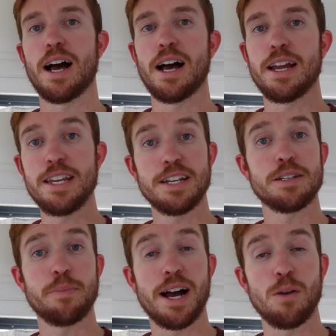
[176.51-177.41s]
uh, I
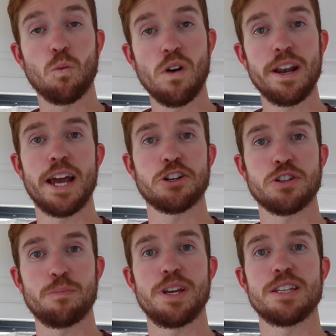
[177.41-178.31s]
needed to buy one
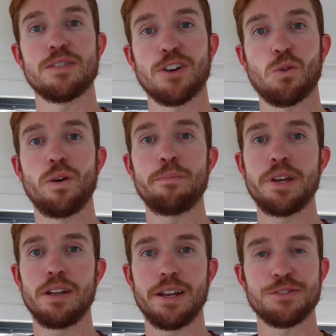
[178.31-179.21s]
extra piece of
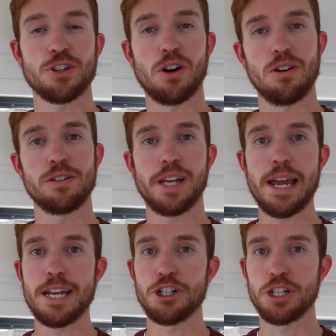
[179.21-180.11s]
equipment. It's called
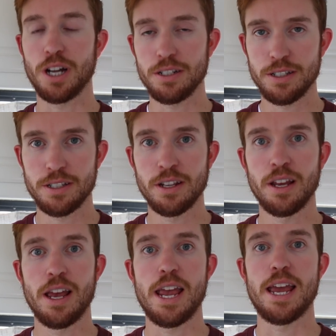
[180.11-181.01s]
a shunt,
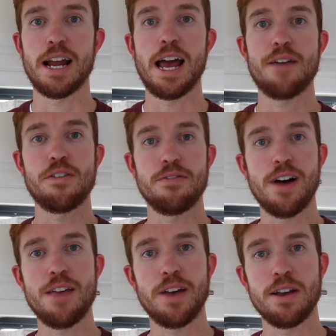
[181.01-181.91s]
and I have a
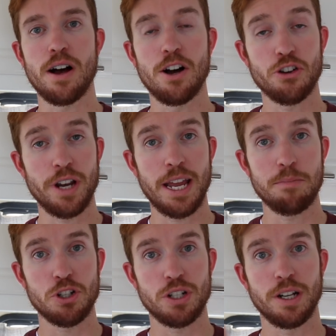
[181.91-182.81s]
five hundred
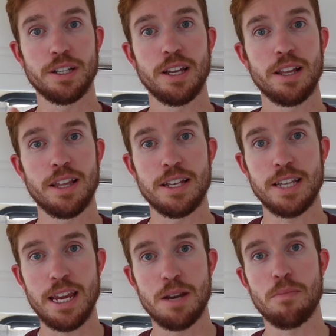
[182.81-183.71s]
amp shunt
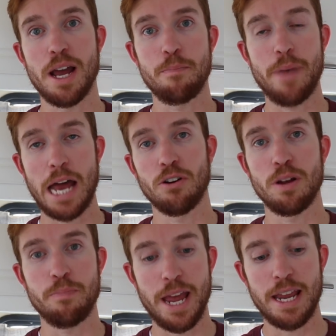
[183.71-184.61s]
that's in my
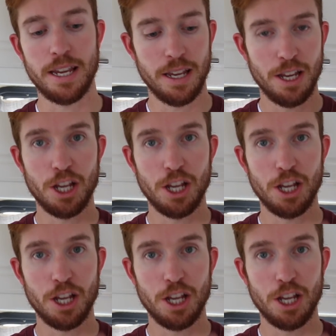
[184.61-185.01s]
battery bank